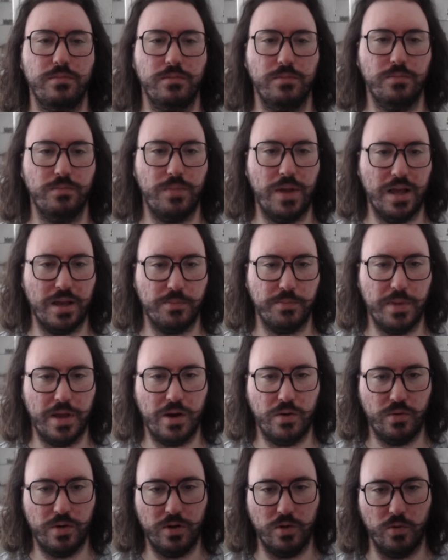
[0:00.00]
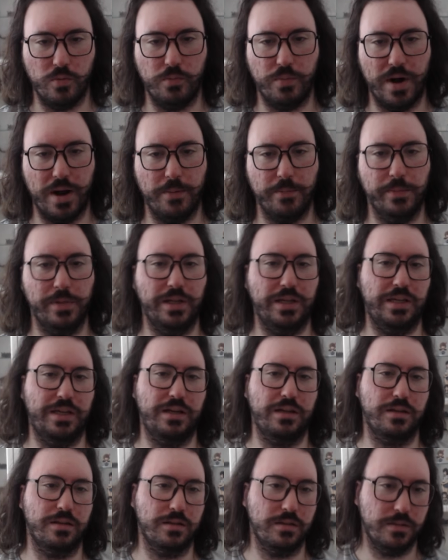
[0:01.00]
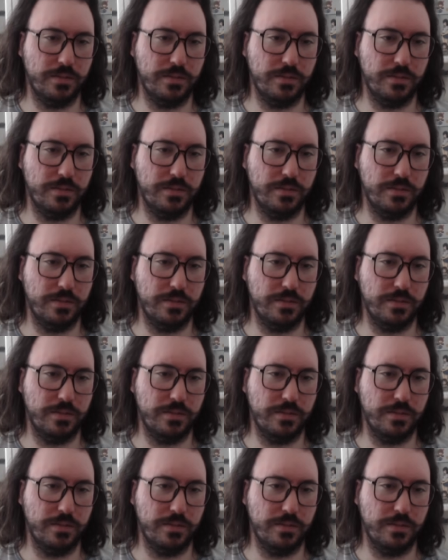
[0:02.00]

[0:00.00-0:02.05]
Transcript: Blackberry or brambleen?